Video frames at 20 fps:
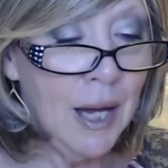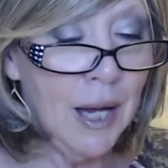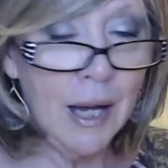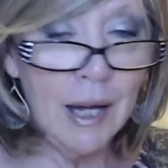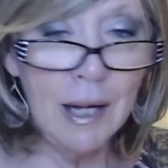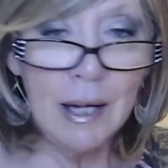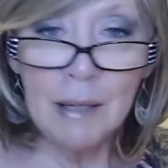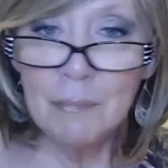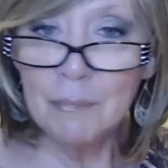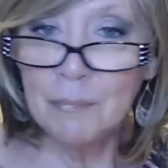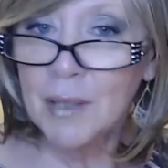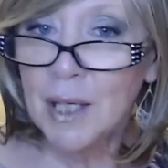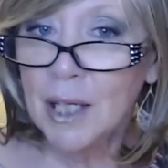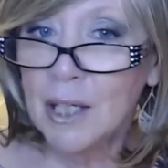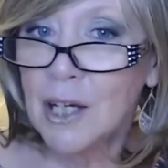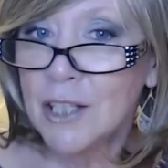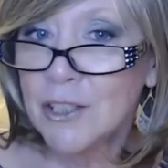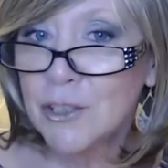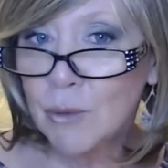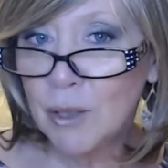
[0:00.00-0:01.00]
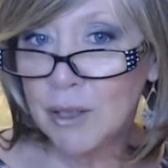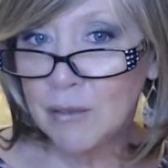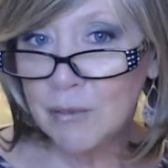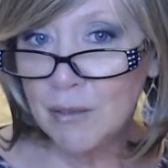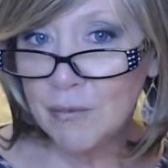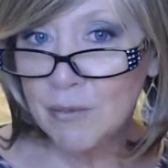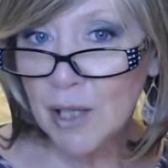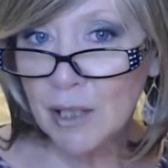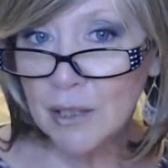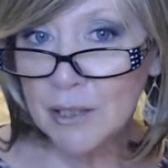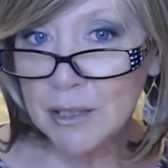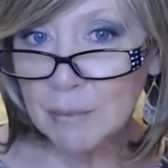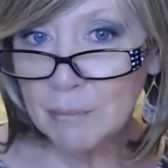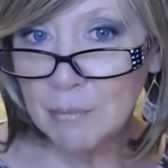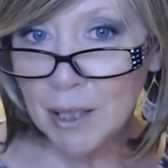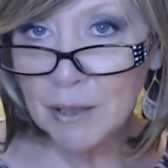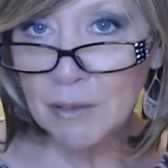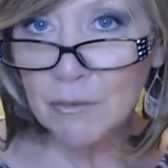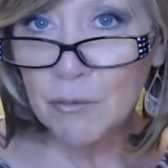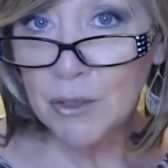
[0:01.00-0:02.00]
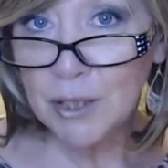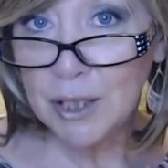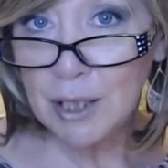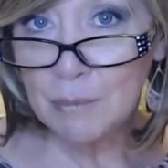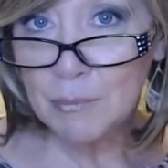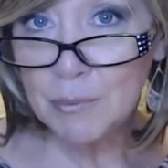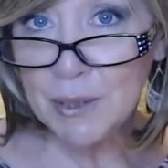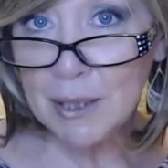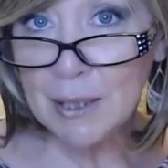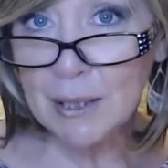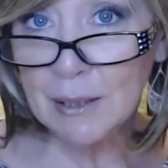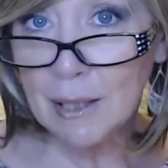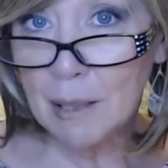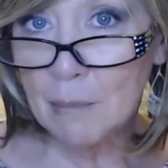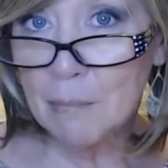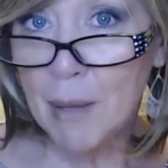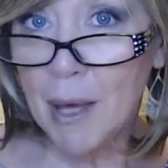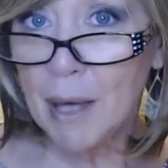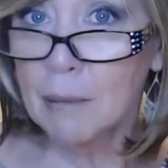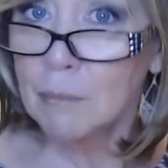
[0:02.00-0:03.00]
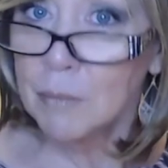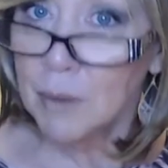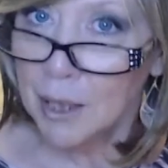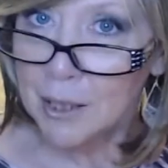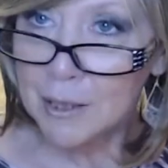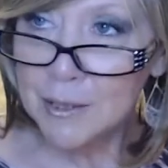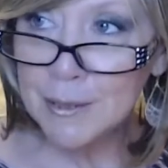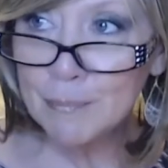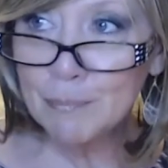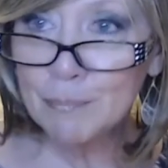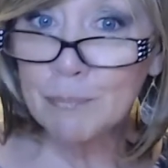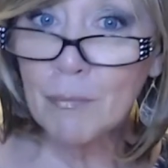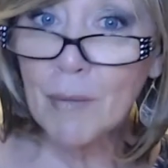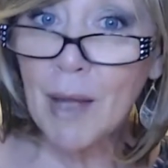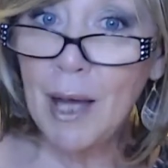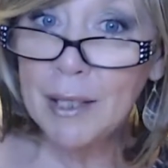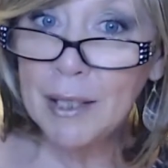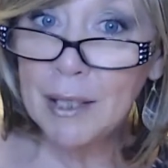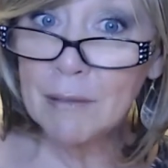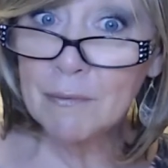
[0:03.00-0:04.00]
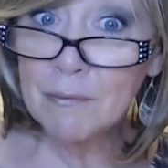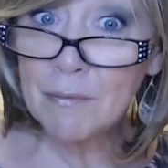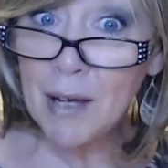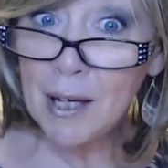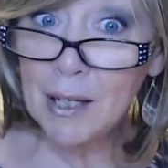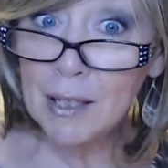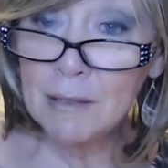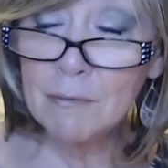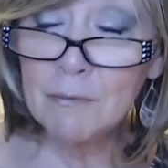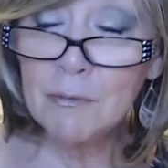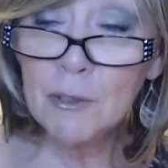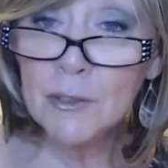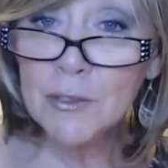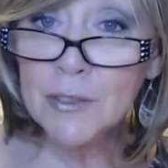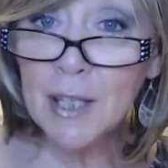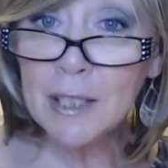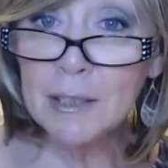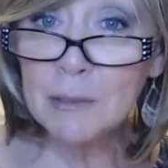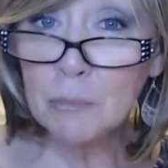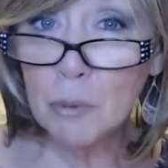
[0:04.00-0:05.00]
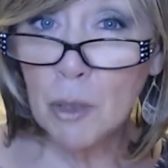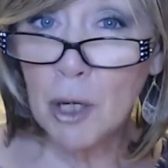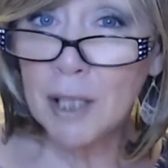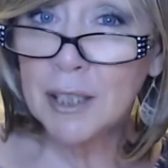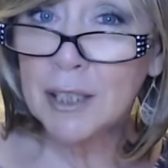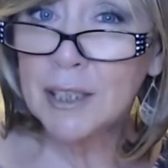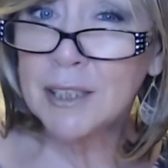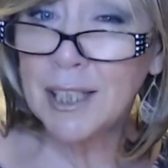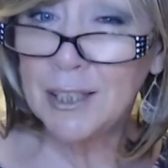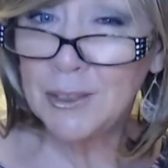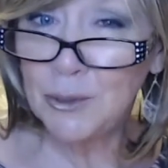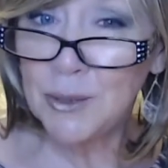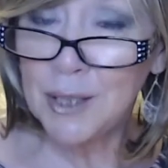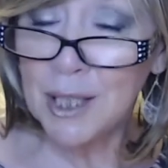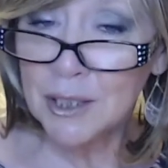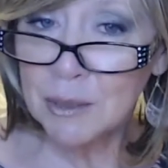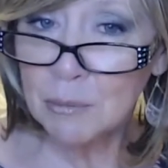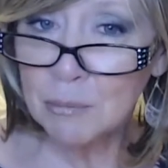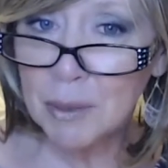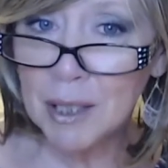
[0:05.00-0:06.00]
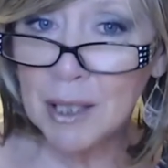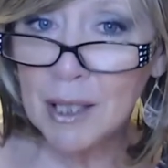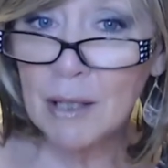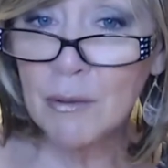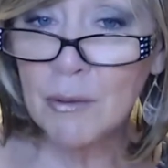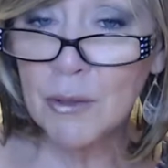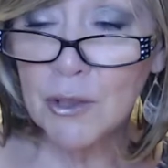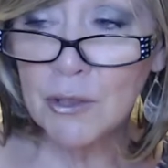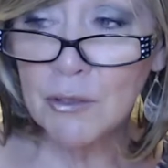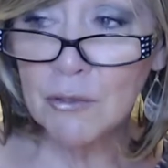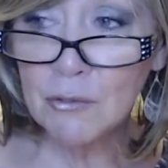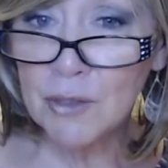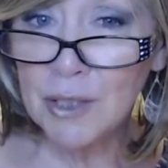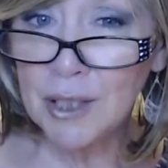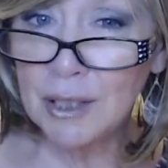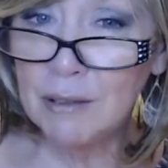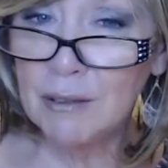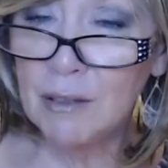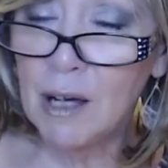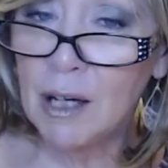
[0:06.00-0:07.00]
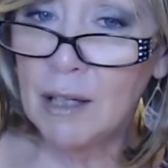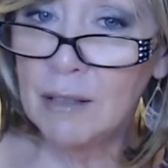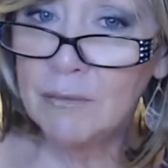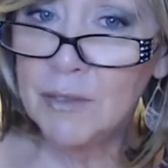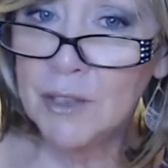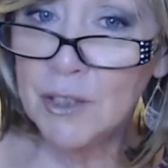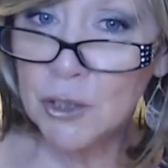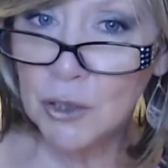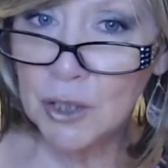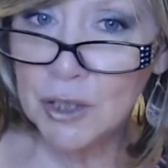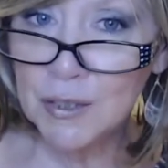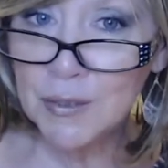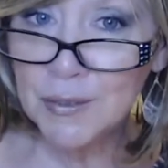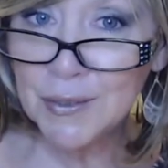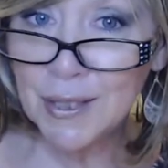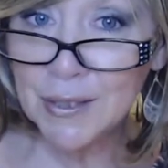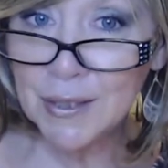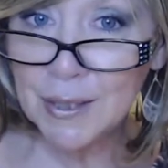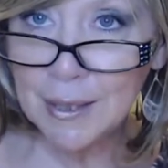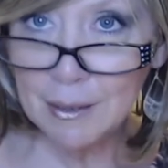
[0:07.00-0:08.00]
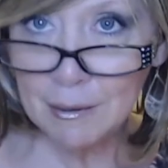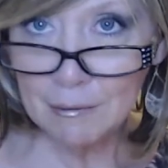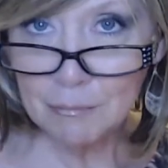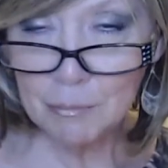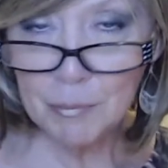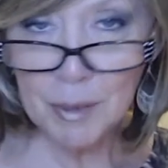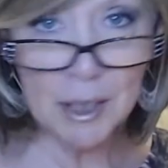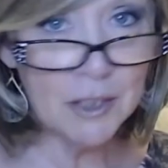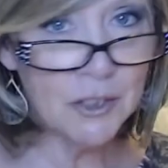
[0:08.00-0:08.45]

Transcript: Um, it costs $25 a month for the Ipsy Glam Bag Plus. I get five full-size products. I do get to pick out three of the choices that they give me.